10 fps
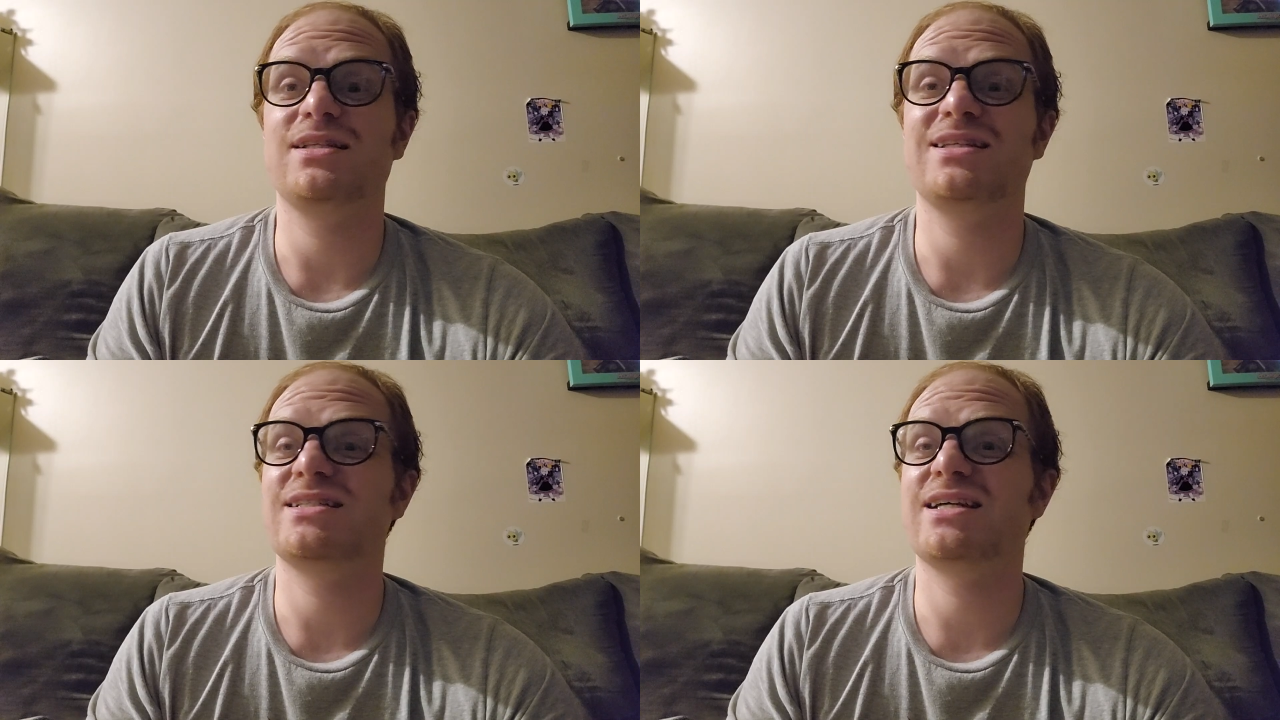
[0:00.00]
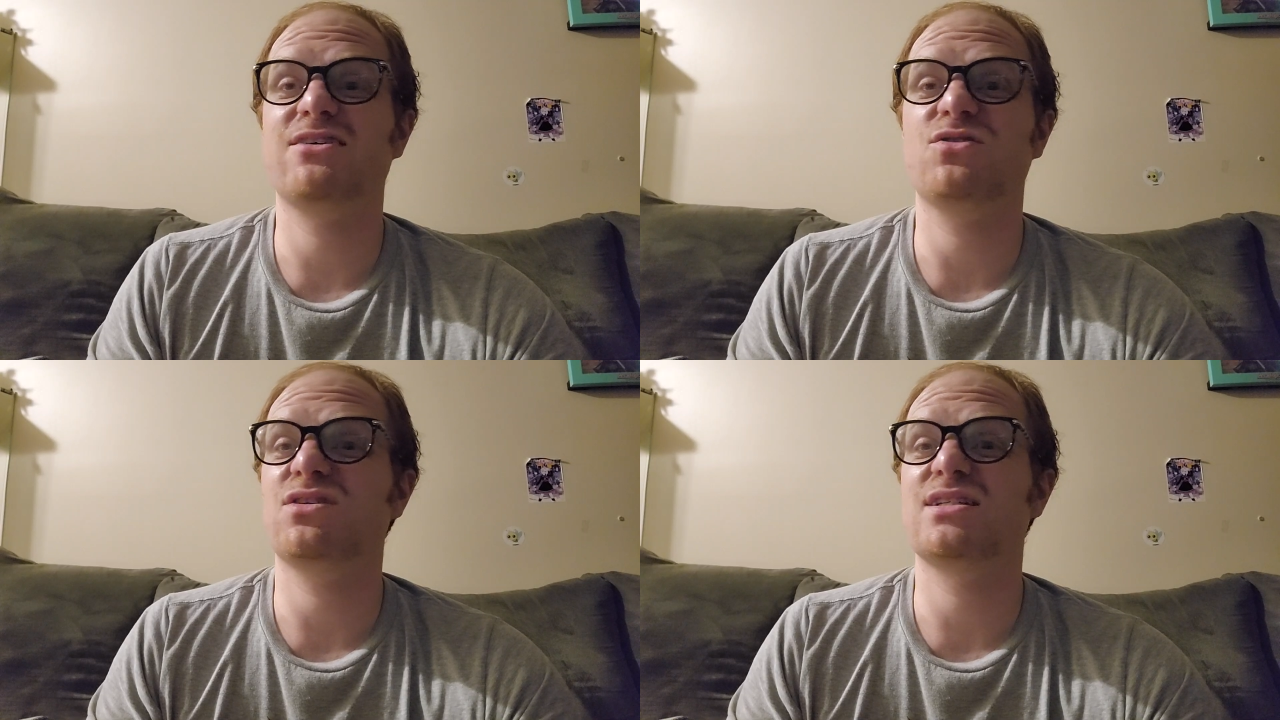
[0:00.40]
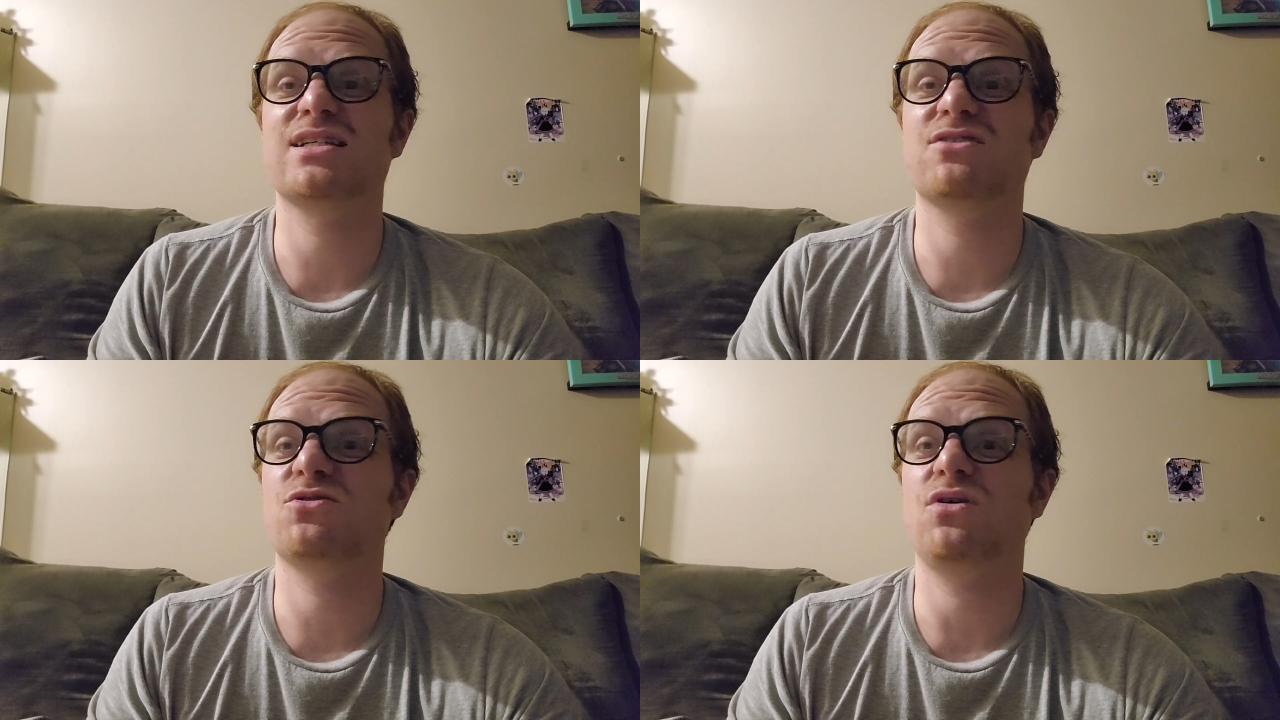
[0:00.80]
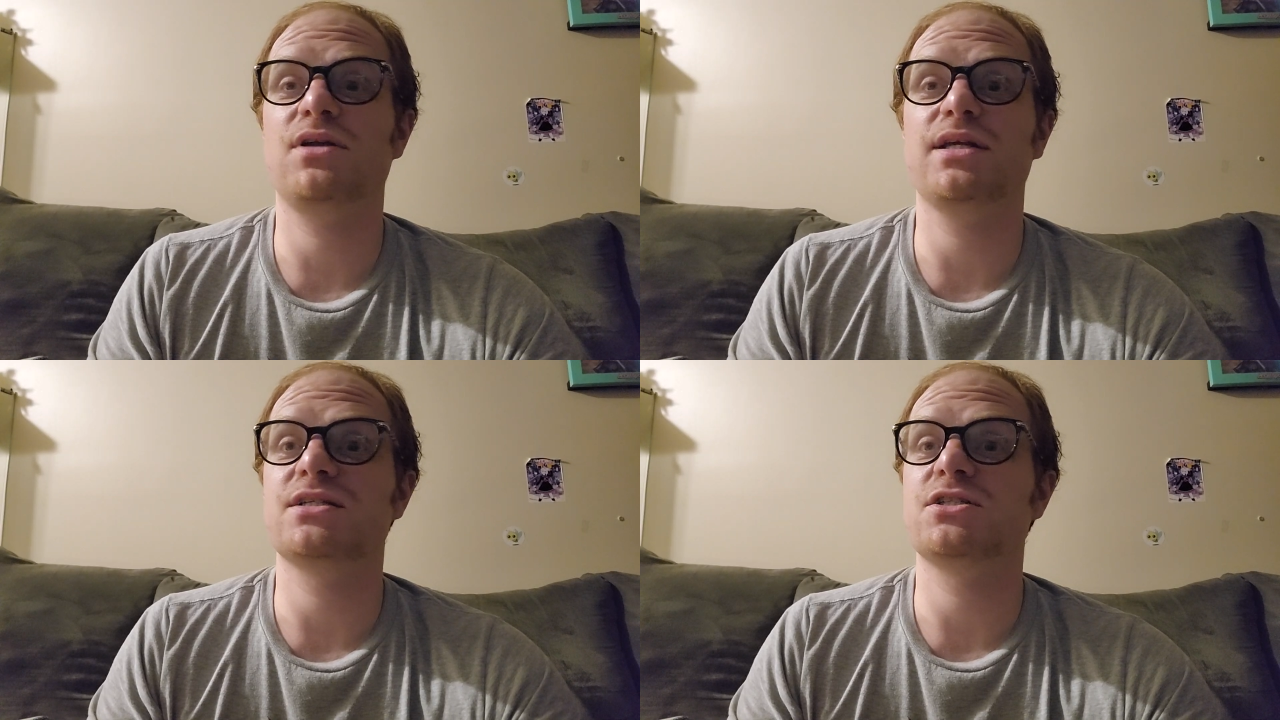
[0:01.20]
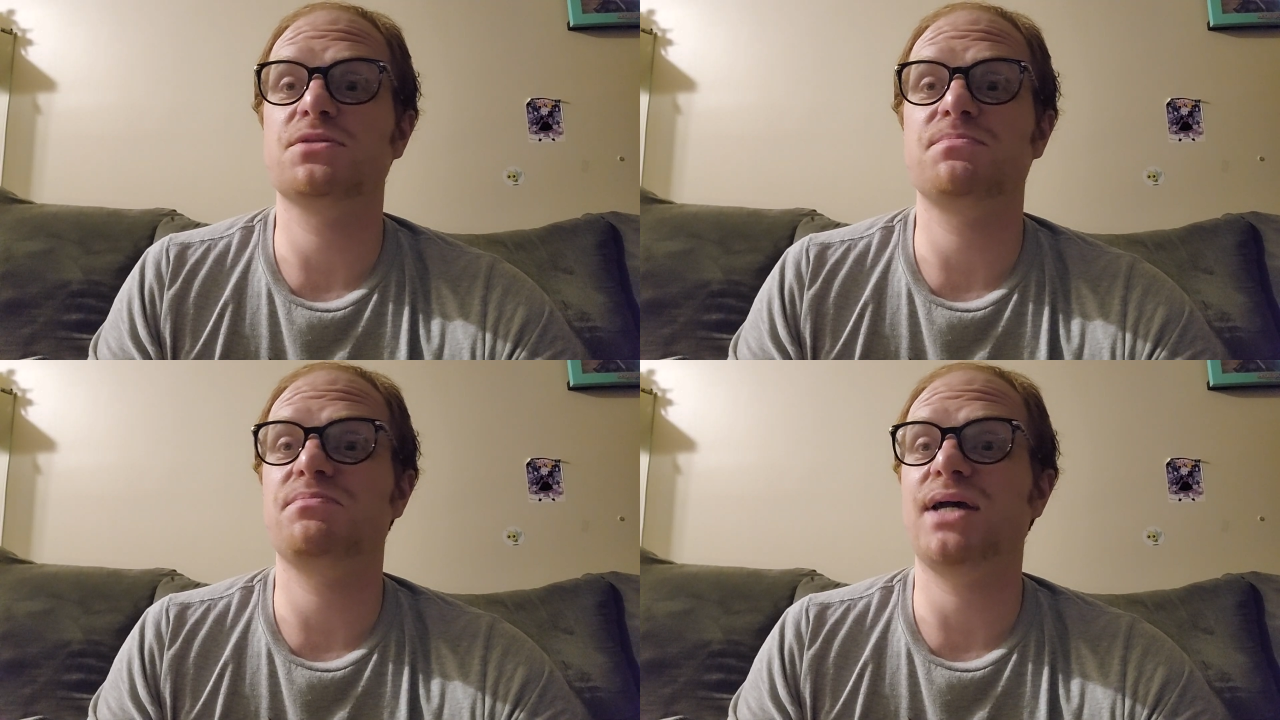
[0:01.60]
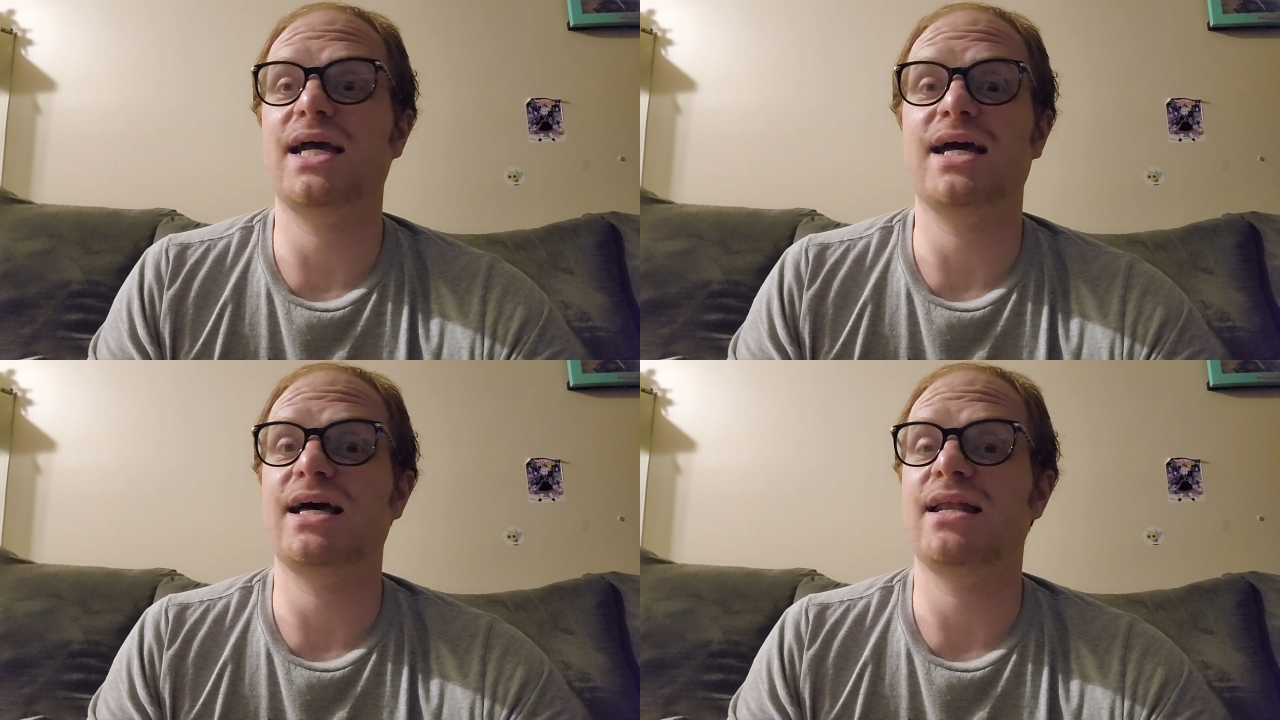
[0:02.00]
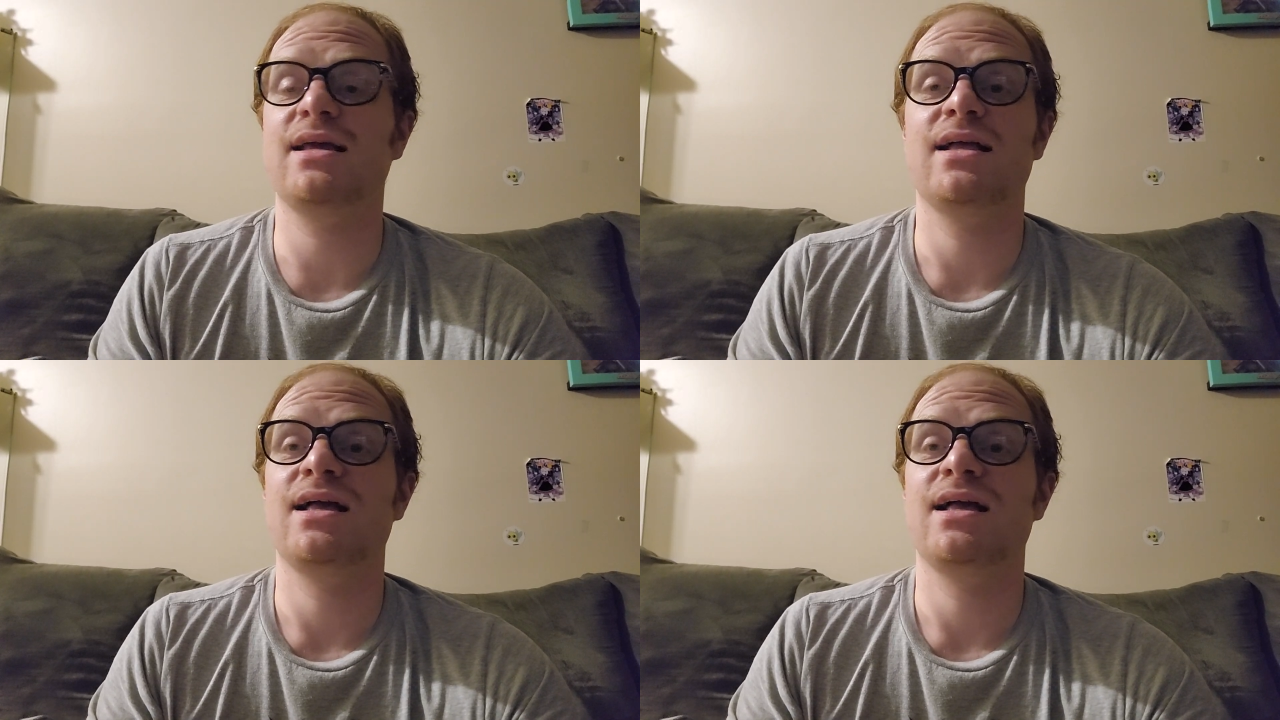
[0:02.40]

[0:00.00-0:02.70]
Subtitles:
The sound quality is just bad.